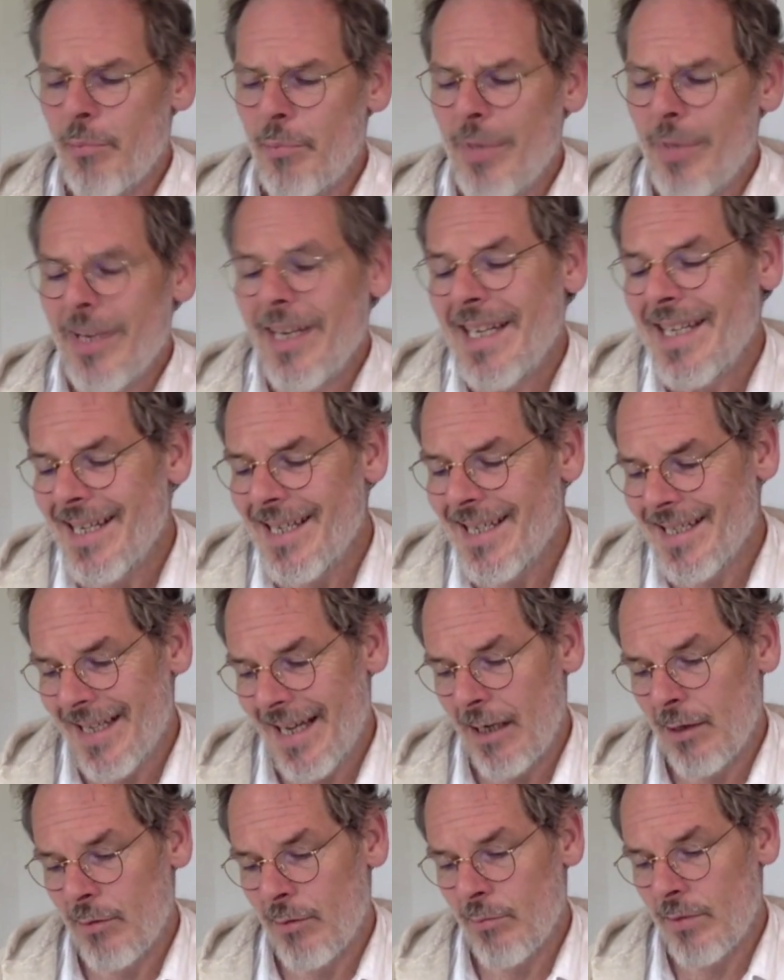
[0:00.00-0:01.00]
Bini
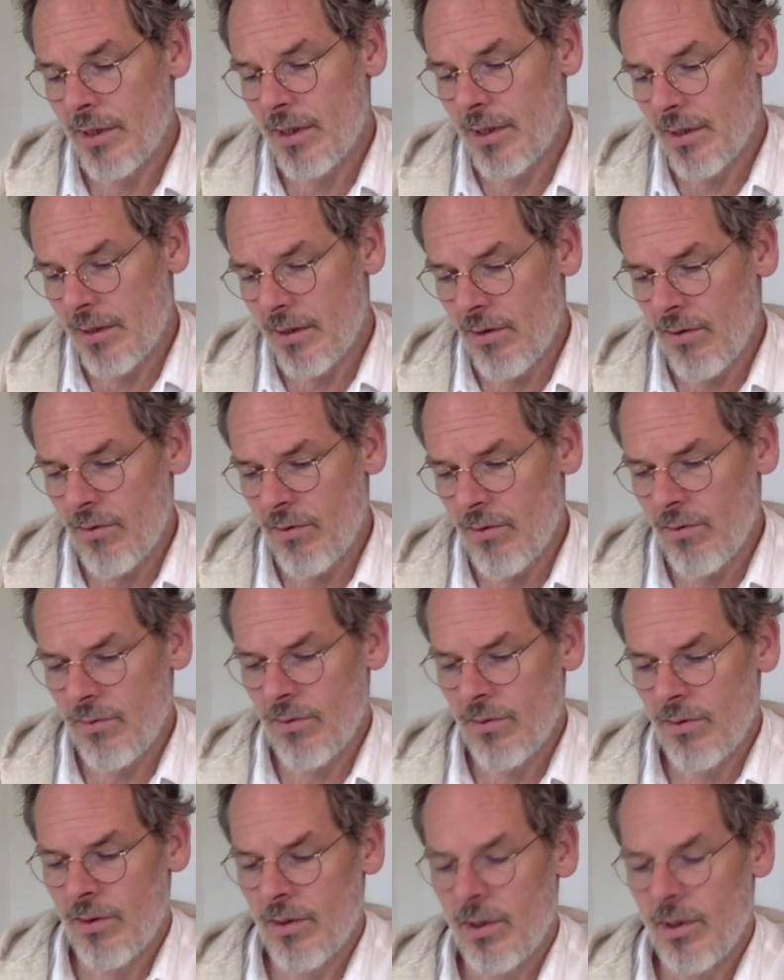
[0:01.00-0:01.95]
Salam stone